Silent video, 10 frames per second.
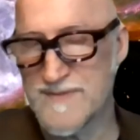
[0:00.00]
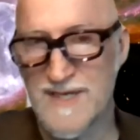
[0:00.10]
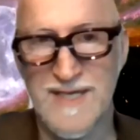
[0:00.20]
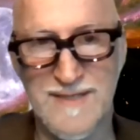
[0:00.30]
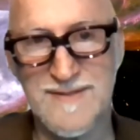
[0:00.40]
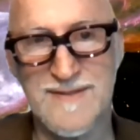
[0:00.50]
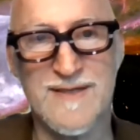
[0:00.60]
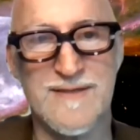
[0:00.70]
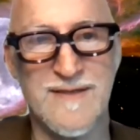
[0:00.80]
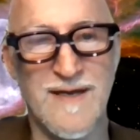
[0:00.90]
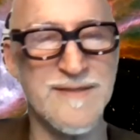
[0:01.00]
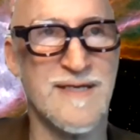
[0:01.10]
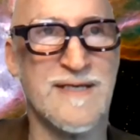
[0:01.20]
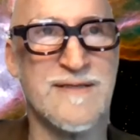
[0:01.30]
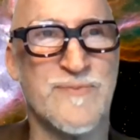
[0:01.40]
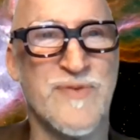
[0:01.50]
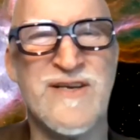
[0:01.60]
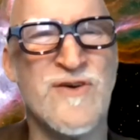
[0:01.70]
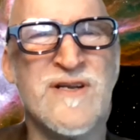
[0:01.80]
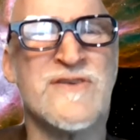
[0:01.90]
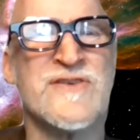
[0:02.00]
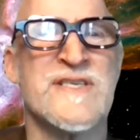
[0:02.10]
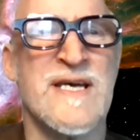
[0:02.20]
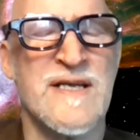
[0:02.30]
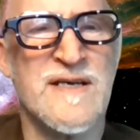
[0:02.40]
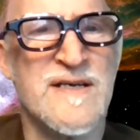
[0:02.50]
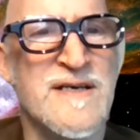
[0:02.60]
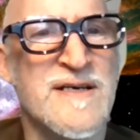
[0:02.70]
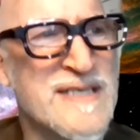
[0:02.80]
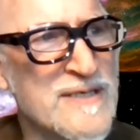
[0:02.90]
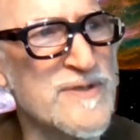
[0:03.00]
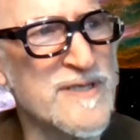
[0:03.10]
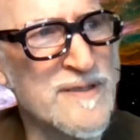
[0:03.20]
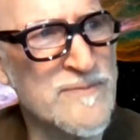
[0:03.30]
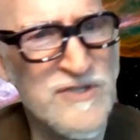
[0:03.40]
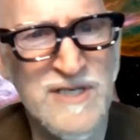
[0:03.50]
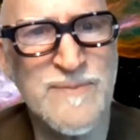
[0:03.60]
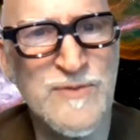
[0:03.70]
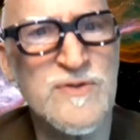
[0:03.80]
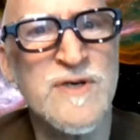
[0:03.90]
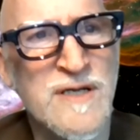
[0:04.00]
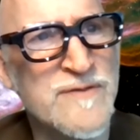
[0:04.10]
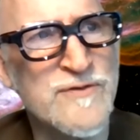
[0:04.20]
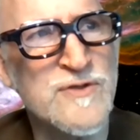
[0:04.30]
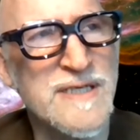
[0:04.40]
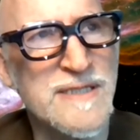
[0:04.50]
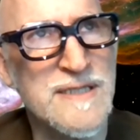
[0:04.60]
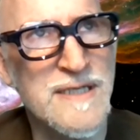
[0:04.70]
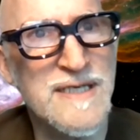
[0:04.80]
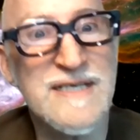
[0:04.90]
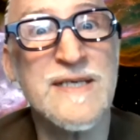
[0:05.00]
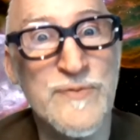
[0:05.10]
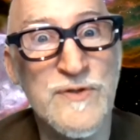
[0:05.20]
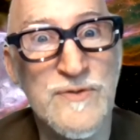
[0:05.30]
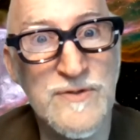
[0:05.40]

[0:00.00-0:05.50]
I had to cut contact, but I don't understand. I cut contact with him, Shambu, and all of you guys, except you.